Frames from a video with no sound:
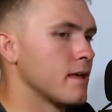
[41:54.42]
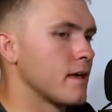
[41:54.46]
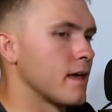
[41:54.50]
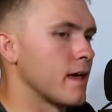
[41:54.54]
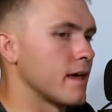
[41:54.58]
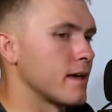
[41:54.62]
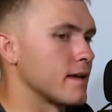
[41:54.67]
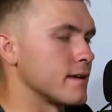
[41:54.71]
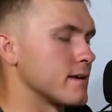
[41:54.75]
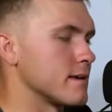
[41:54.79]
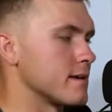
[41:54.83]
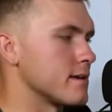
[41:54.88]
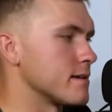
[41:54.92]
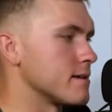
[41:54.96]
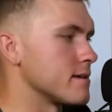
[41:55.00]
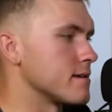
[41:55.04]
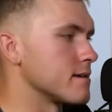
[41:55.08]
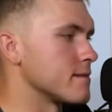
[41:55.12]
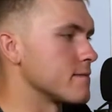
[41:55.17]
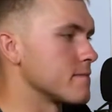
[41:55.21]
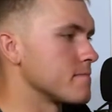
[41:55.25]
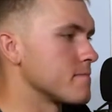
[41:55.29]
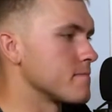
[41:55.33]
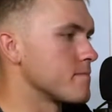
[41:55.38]
And I
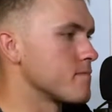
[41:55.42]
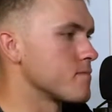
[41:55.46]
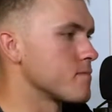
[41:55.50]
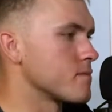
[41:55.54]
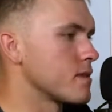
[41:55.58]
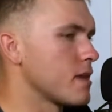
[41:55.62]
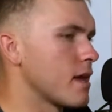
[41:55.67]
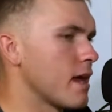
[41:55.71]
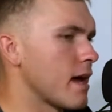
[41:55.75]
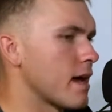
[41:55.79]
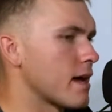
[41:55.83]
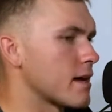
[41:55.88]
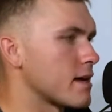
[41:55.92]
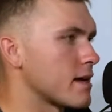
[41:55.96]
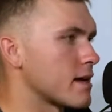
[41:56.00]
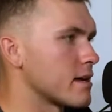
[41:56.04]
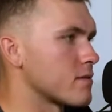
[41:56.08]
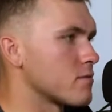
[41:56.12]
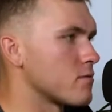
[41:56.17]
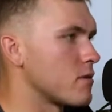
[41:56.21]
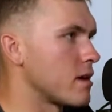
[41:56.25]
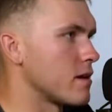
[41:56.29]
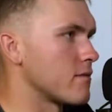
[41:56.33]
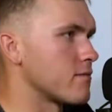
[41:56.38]

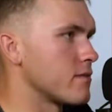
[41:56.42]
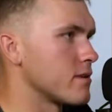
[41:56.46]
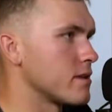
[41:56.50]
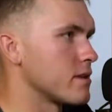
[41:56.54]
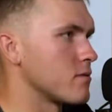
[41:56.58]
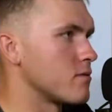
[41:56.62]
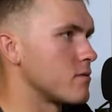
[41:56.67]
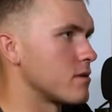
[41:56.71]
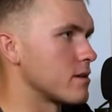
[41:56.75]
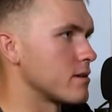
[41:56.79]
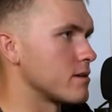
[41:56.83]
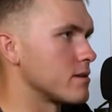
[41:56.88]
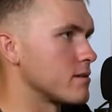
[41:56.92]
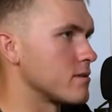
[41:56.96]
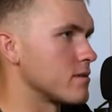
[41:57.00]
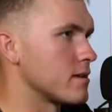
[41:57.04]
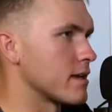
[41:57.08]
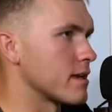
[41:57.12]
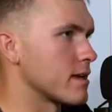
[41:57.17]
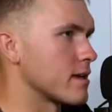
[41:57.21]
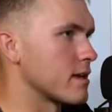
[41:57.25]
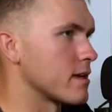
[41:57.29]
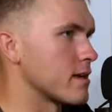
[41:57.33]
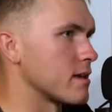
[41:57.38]
really want to do
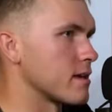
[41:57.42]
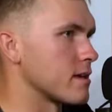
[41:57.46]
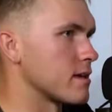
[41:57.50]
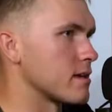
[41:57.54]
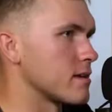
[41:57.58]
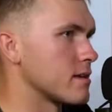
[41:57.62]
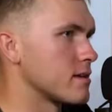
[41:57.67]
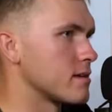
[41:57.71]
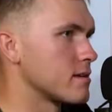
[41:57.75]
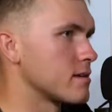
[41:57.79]
like a